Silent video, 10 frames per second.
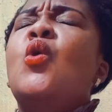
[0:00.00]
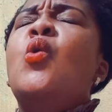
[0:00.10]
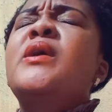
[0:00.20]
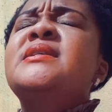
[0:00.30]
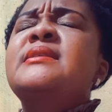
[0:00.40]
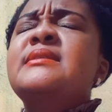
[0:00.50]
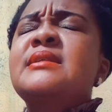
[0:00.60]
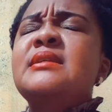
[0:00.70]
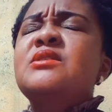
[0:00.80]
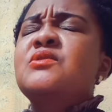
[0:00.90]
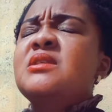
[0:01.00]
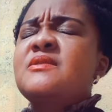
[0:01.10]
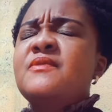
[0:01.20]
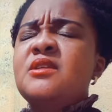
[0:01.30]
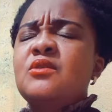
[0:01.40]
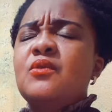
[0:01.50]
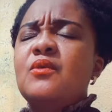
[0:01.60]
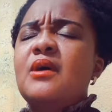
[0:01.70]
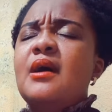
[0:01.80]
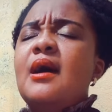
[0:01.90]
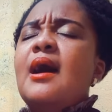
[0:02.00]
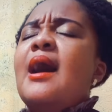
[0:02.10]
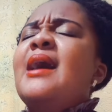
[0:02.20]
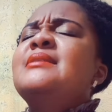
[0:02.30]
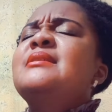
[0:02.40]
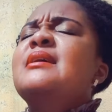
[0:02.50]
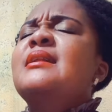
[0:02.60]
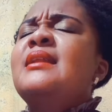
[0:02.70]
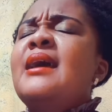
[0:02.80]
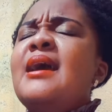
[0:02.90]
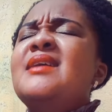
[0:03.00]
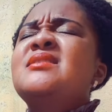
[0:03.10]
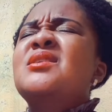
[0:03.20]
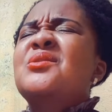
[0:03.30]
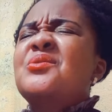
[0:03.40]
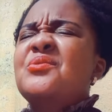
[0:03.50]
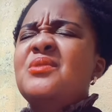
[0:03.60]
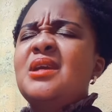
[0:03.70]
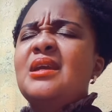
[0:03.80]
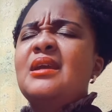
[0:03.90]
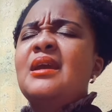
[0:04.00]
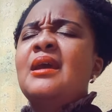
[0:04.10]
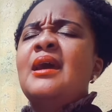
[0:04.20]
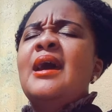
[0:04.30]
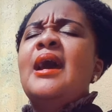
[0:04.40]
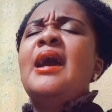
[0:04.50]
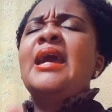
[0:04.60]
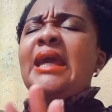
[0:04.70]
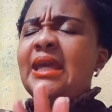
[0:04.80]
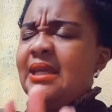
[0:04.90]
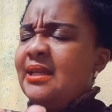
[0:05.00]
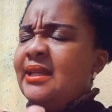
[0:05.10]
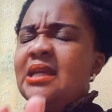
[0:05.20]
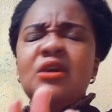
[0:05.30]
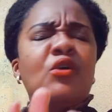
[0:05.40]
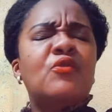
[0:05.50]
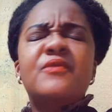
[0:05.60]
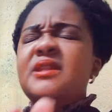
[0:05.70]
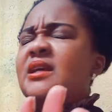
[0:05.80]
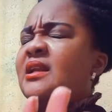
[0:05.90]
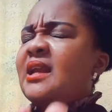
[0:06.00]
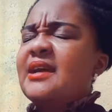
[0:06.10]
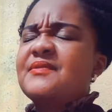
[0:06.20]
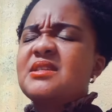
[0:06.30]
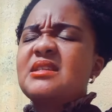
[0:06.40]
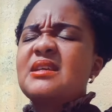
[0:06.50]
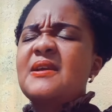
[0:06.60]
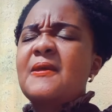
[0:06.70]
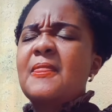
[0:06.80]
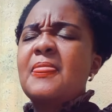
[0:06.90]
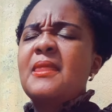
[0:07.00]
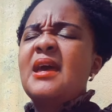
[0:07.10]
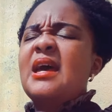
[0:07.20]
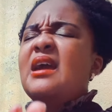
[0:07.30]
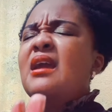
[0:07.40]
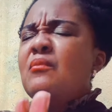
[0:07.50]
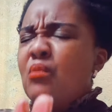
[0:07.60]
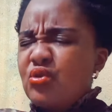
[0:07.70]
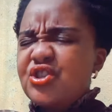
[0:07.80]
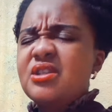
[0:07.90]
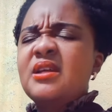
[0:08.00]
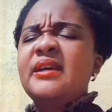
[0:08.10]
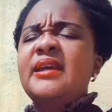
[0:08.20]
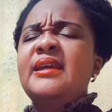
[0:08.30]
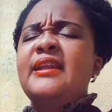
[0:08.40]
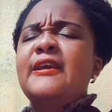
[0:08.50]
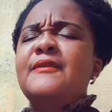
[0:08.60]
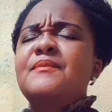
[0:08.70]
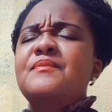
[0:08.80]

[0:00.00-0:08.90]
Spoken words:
who is listening to this video. I declare and decree a healing over their lives. Emotional healing,